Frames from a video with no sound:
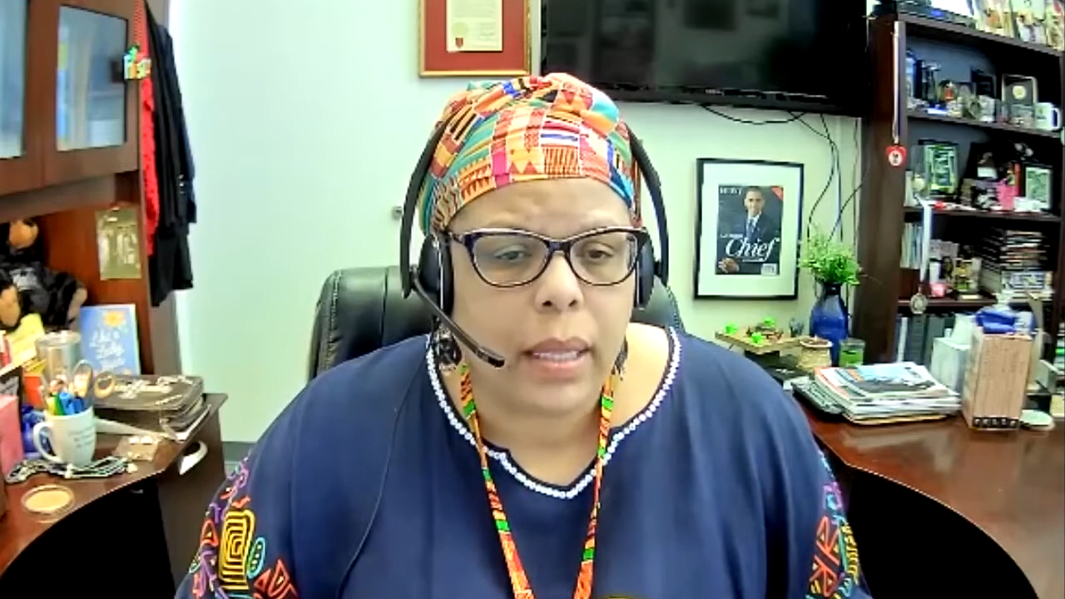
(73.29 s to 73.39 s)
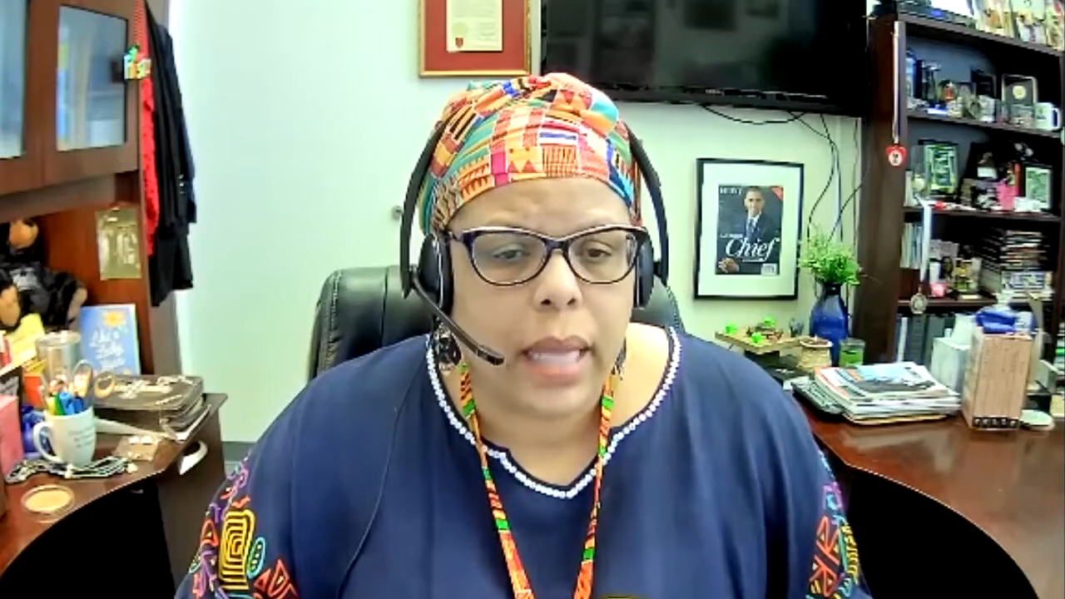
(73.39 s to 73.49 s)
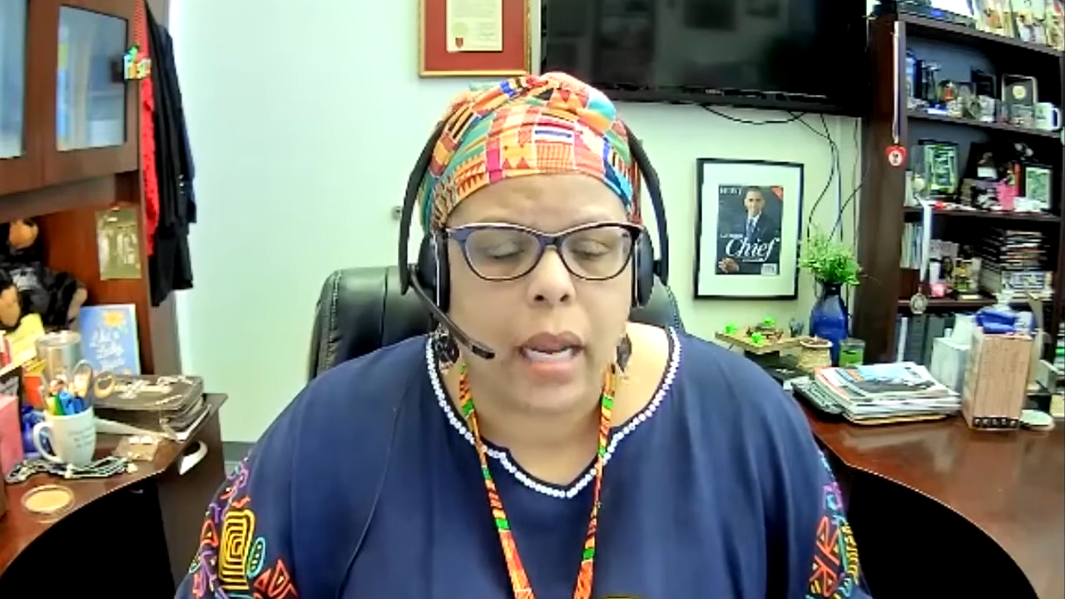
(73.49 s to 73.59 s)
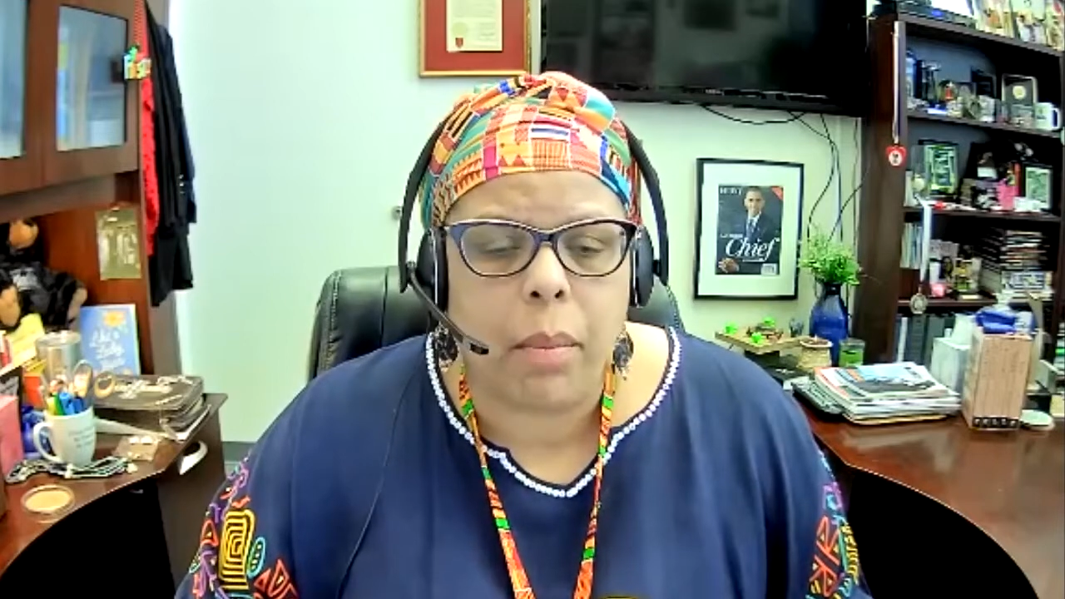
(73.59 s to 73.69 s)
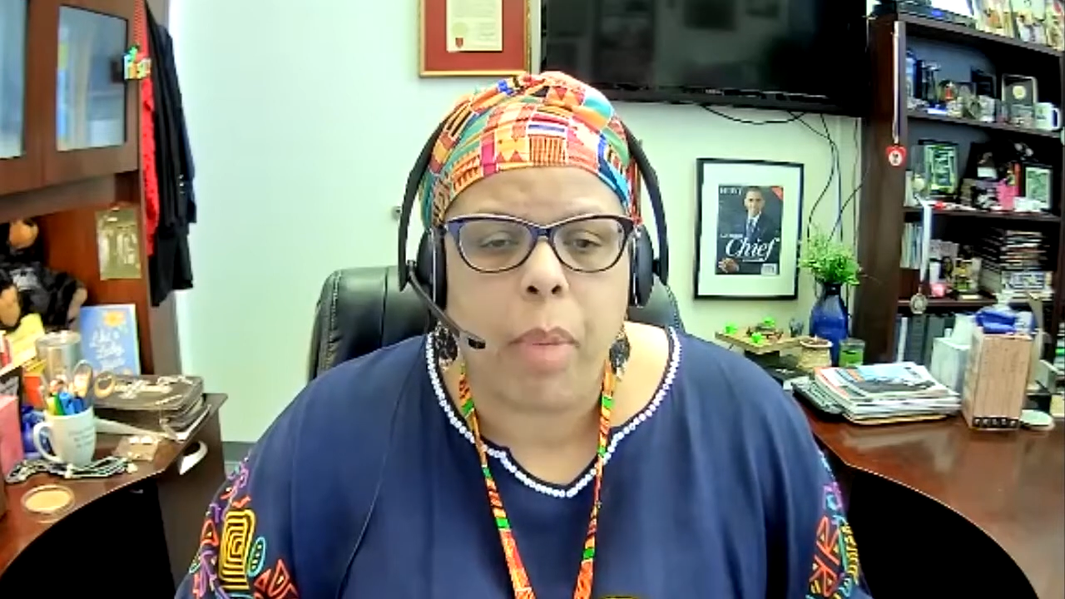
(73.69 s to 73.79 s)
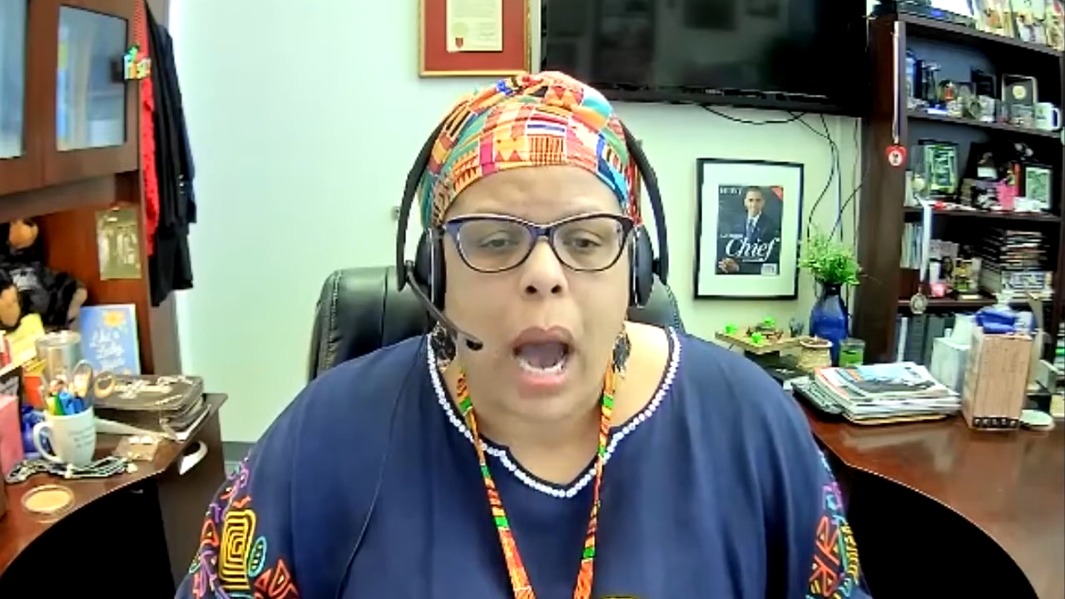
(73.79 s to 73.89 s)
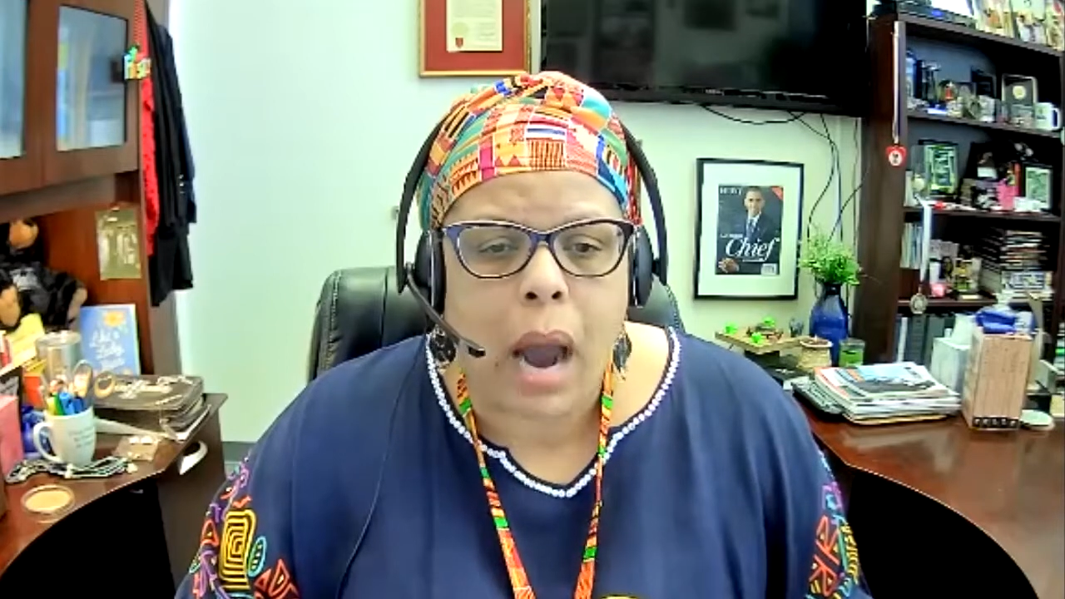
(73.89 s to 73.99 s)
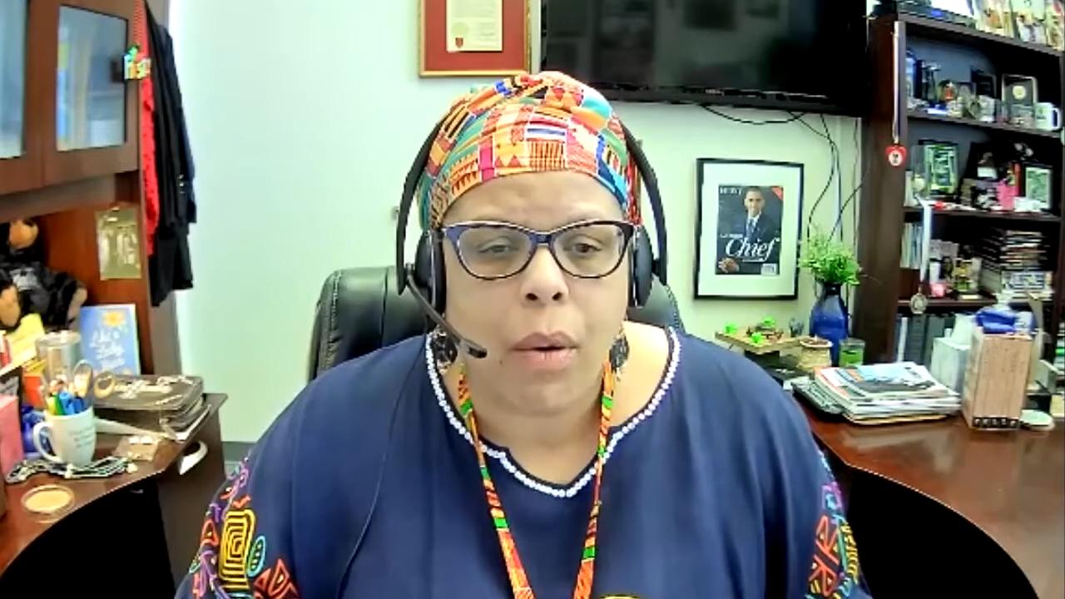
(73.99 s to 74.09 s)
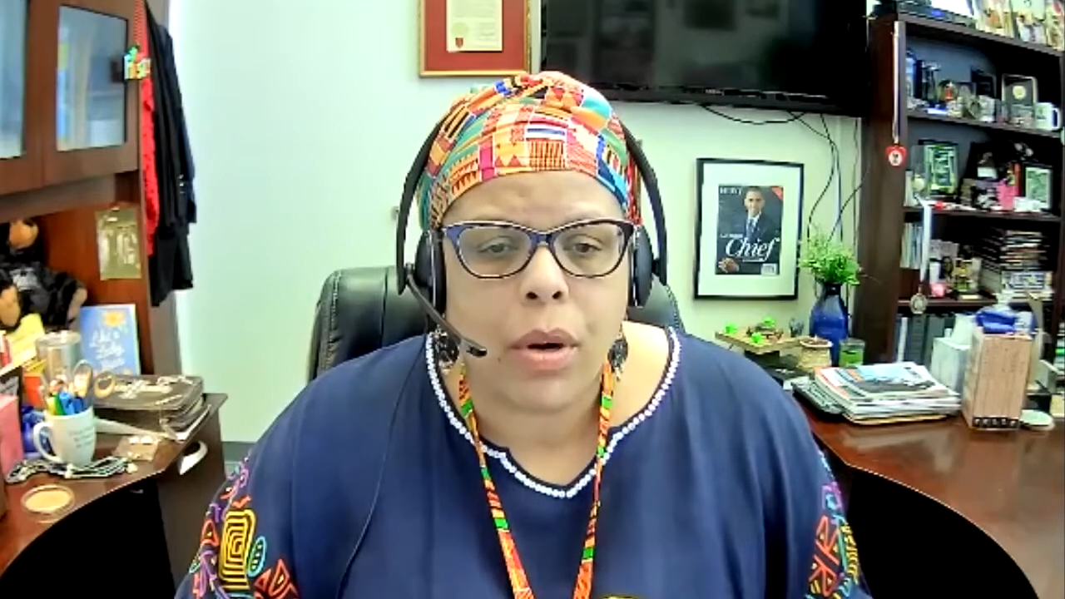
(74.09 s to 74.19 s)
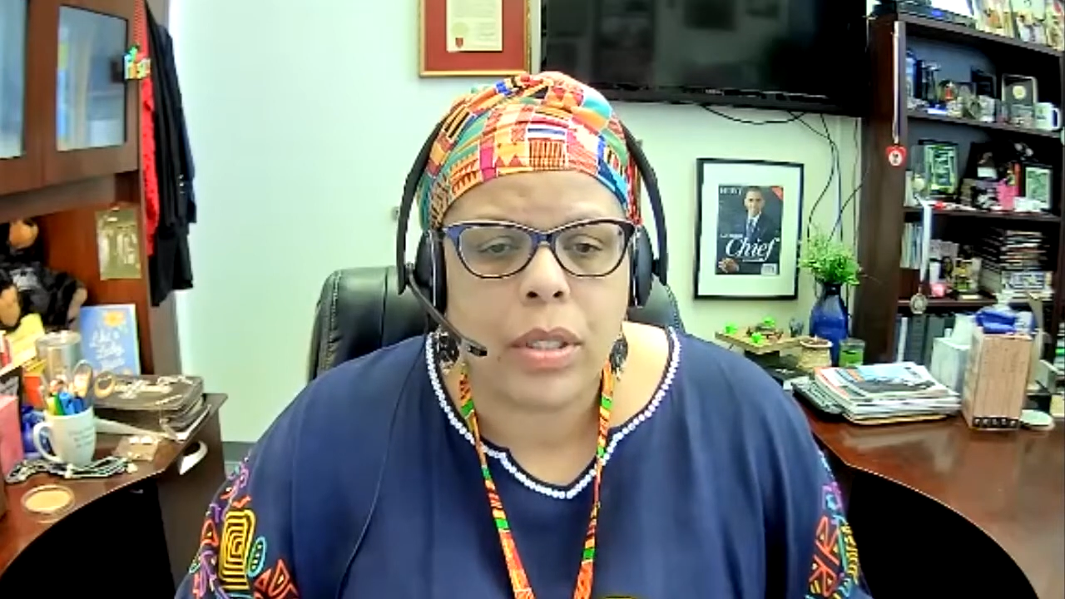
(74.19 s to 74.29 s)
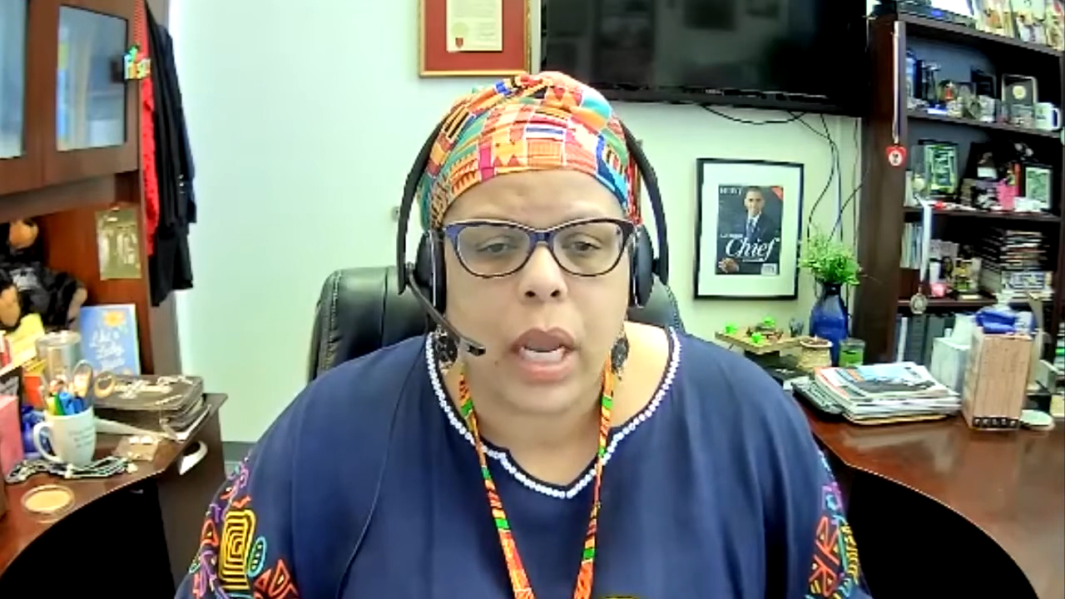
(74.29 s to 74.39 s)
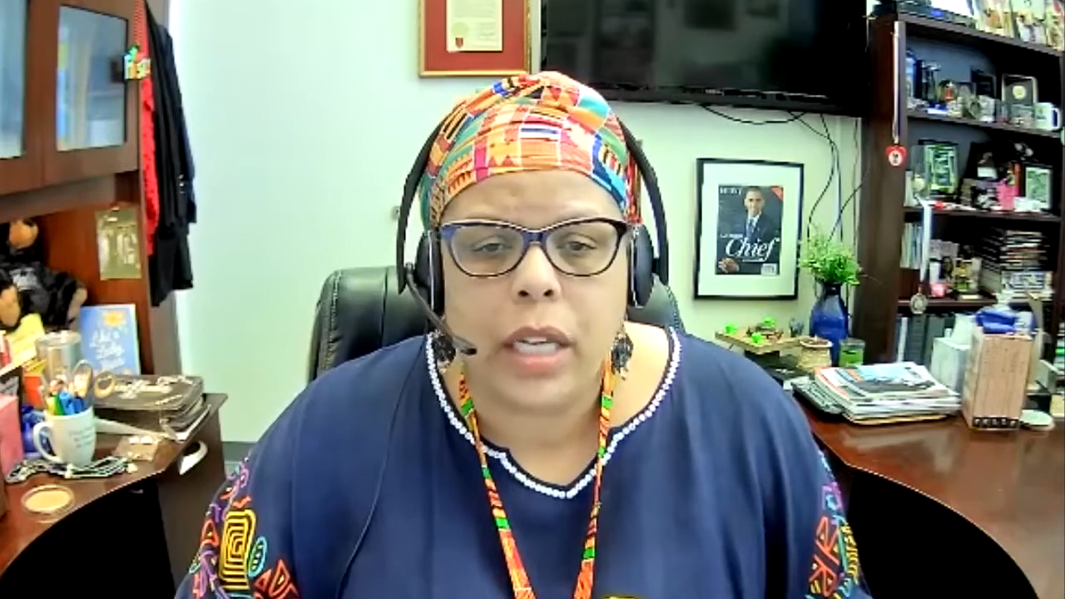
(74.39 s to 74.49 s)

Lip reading: that empowers